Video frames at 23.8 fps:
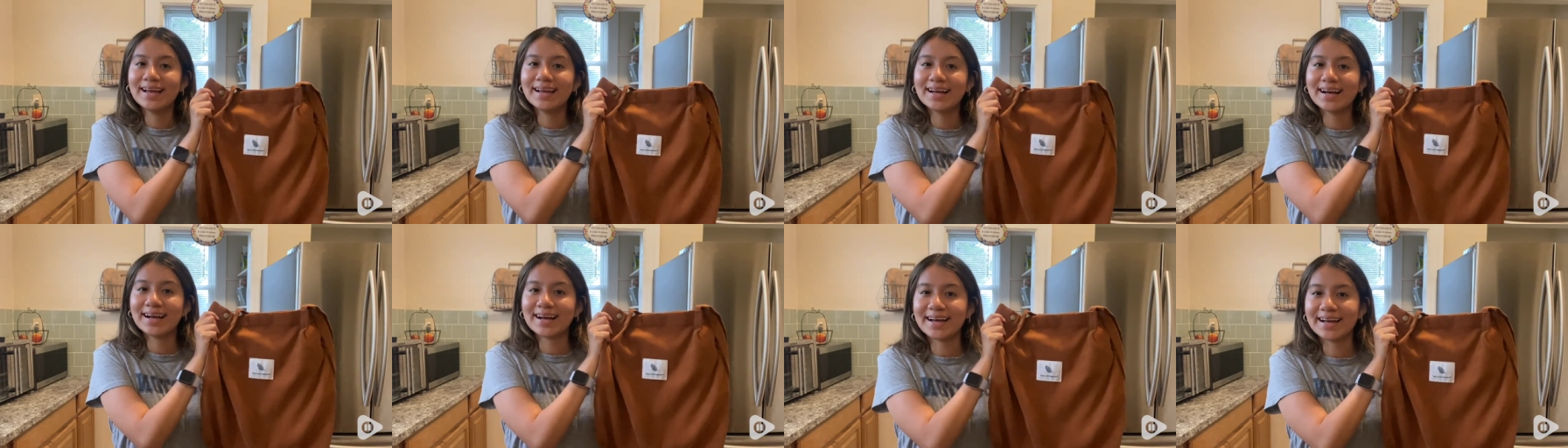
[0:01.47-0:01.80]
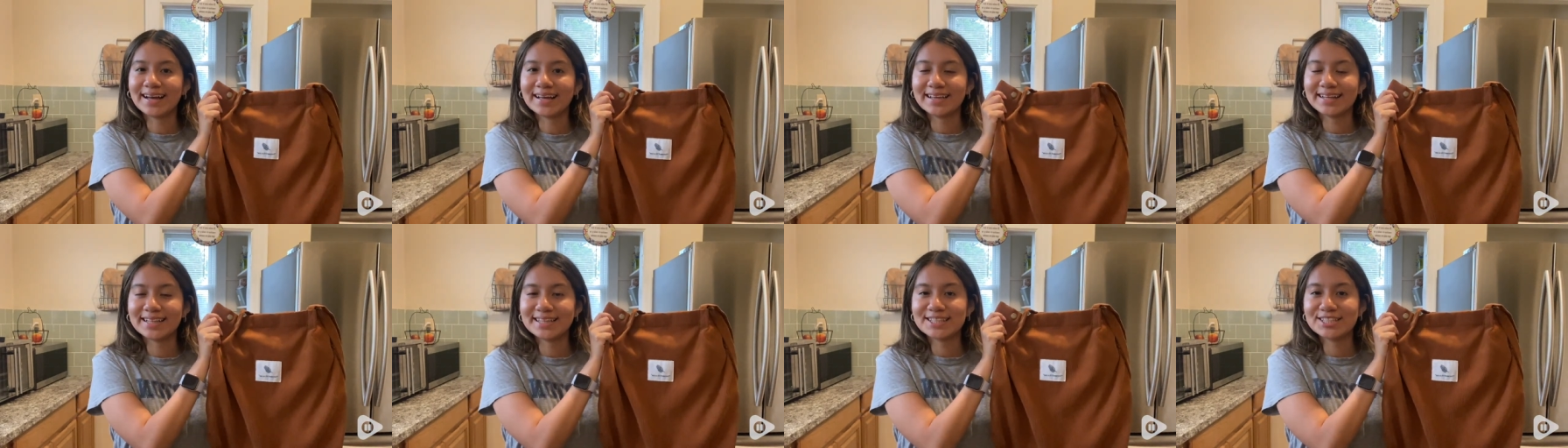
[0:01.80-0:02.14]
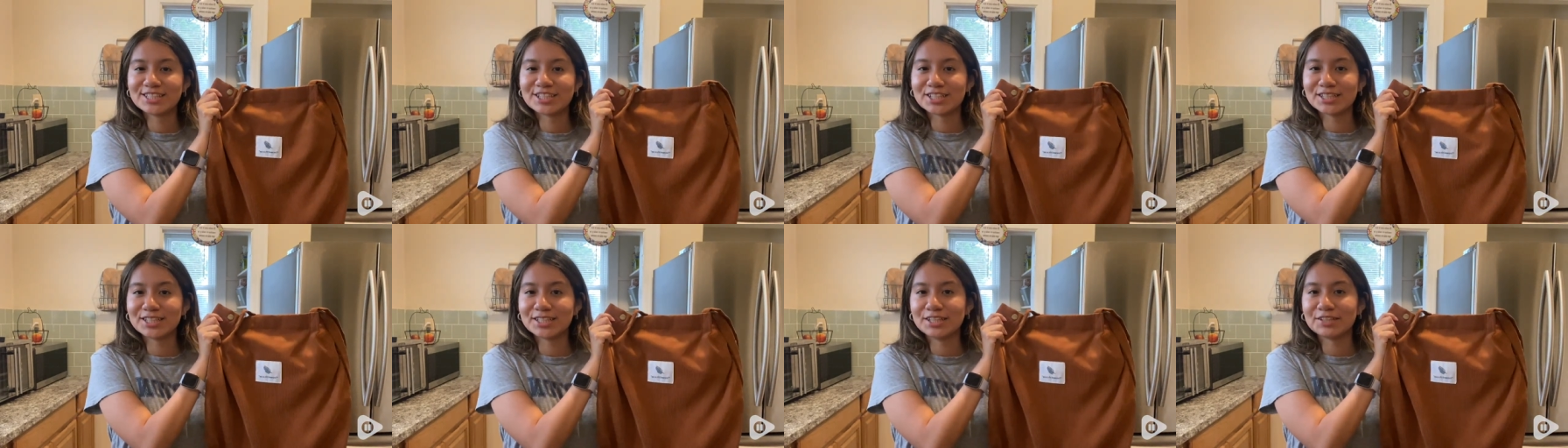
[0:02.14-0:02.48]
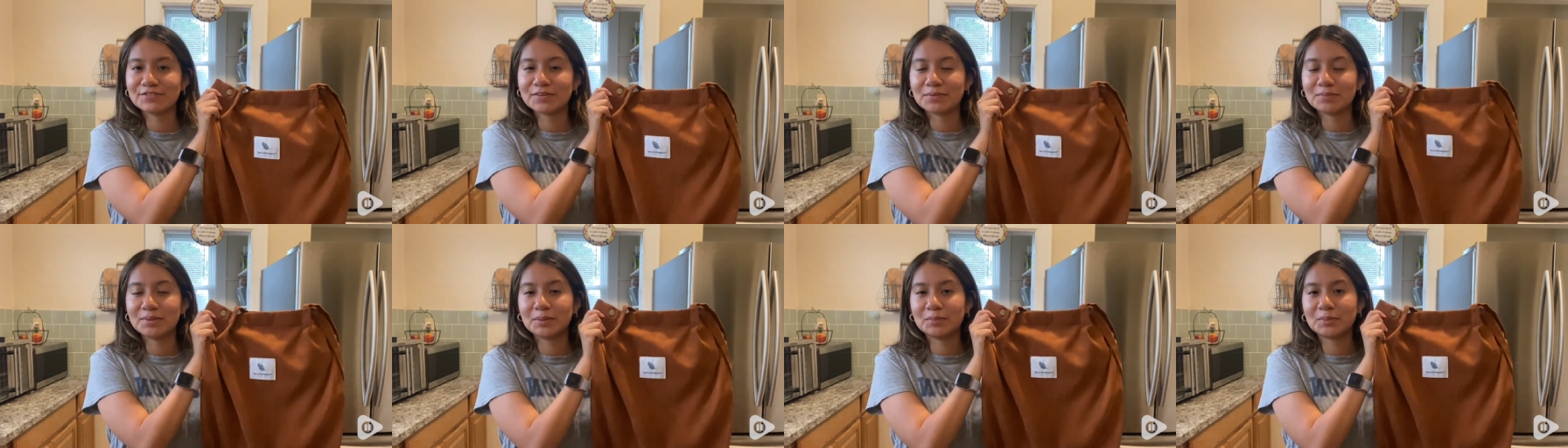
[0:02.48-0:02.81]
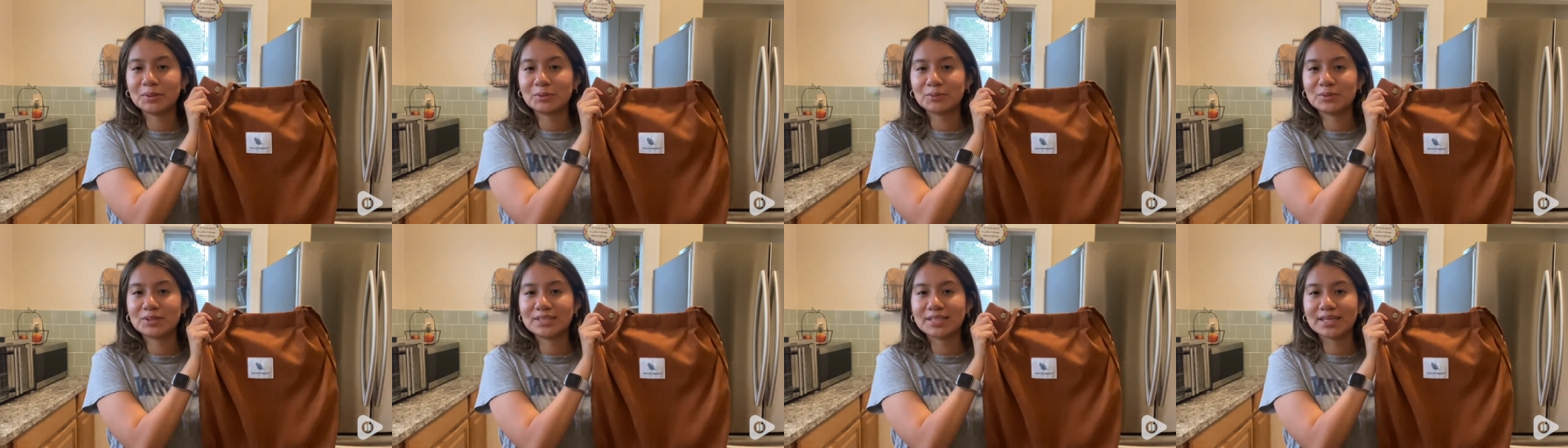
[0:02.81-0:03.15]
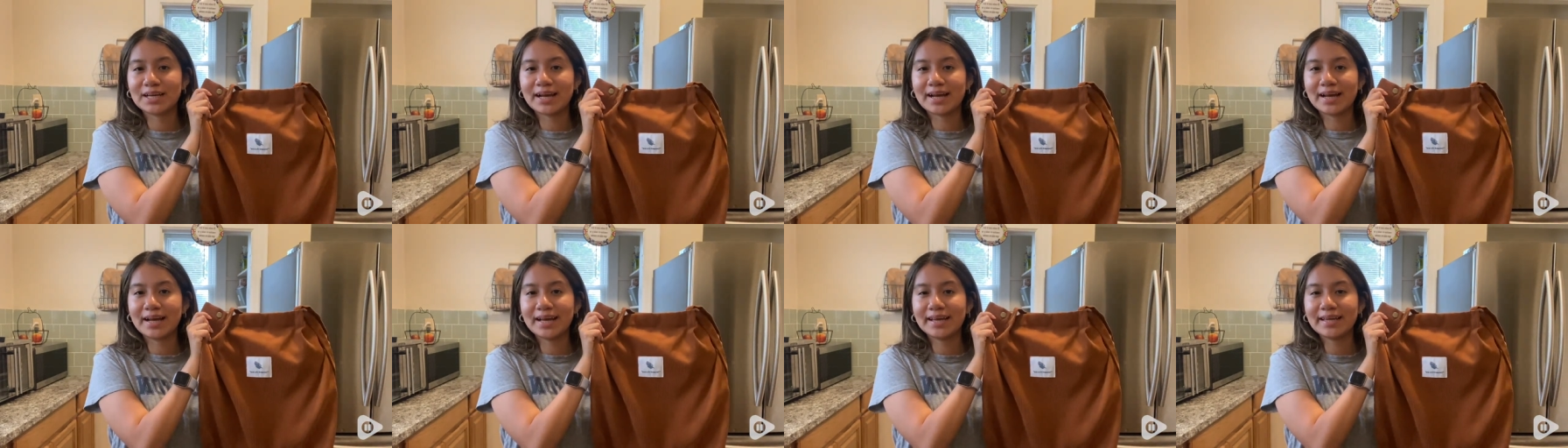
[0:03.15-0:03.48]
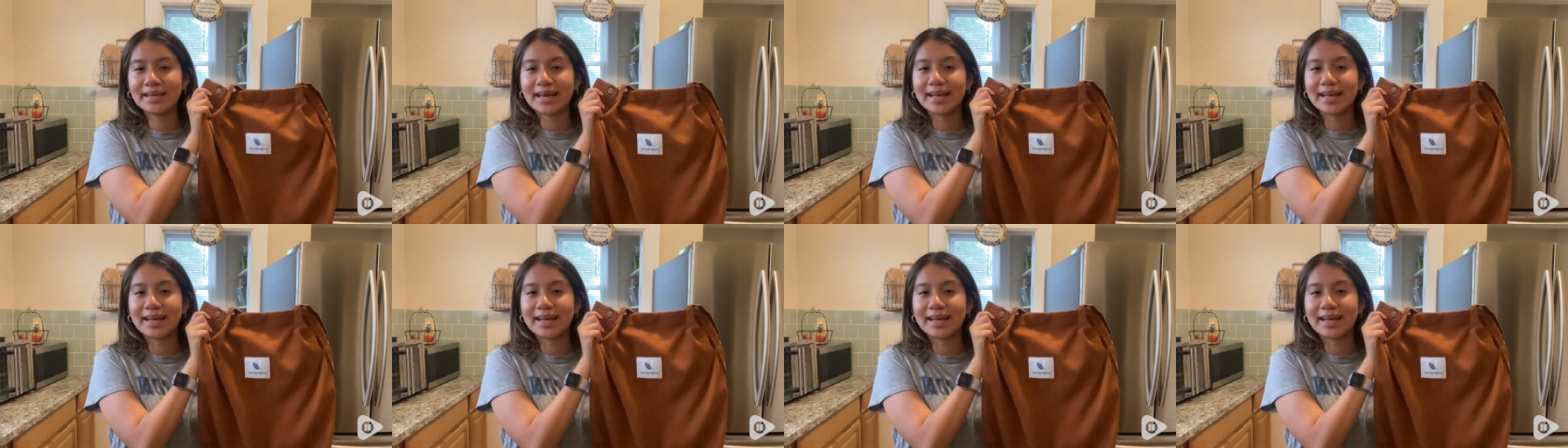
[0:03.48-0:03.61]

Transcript: Hi, it's Jaylene from WTI,